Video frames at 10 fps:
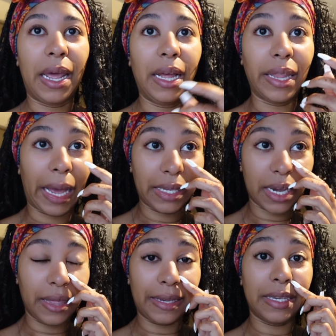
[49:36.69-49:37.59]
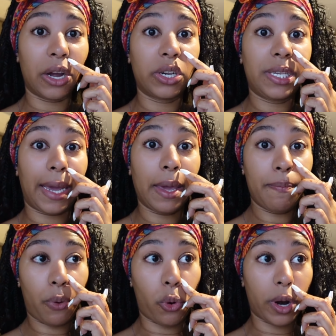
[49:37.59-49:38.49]
in Alaska. This is our second
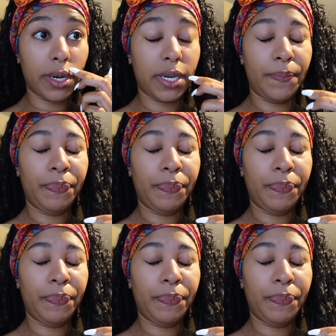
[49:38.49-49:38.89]
port.